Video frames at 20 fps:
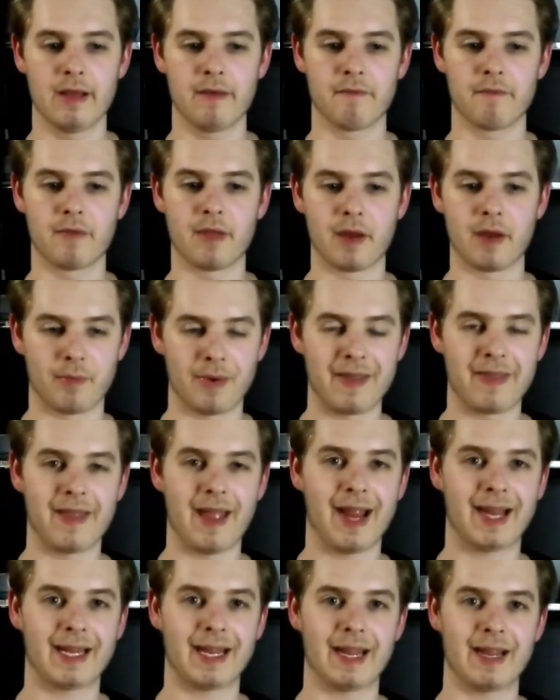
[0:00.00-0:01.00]
They win
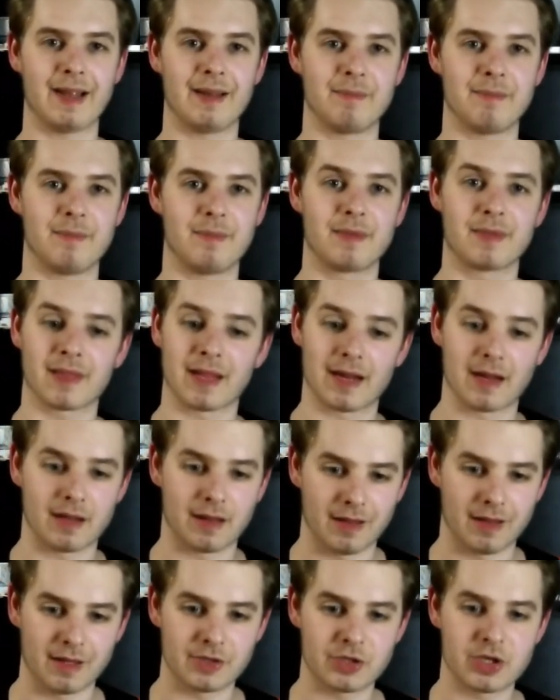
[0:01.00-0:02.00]
that game. They
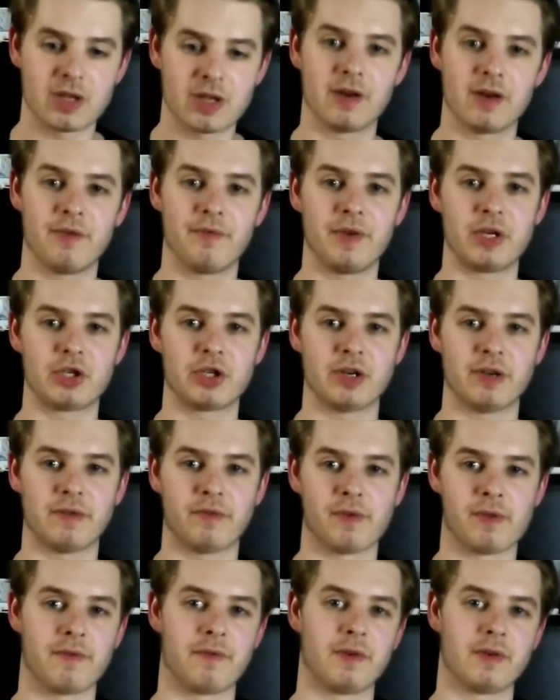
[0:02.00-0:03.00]
clinch the division for
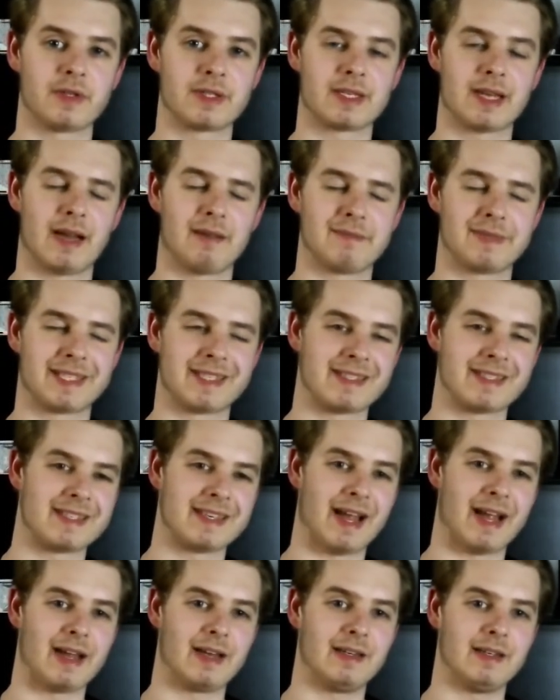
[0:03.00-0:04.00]
the first time since
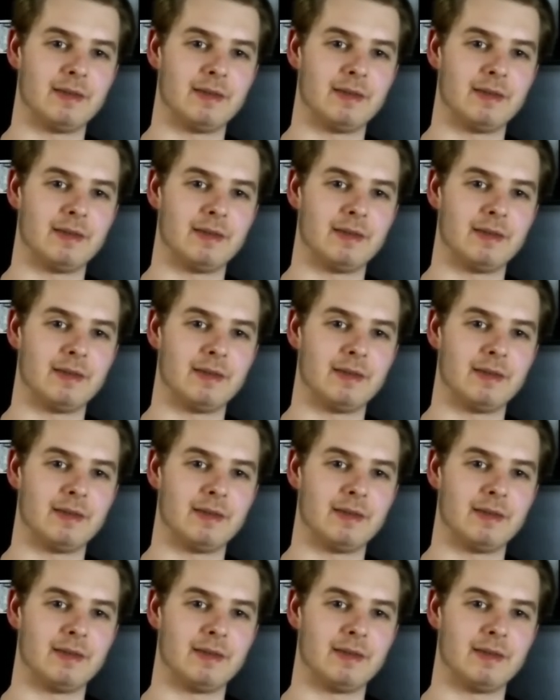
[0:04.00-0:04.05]
90.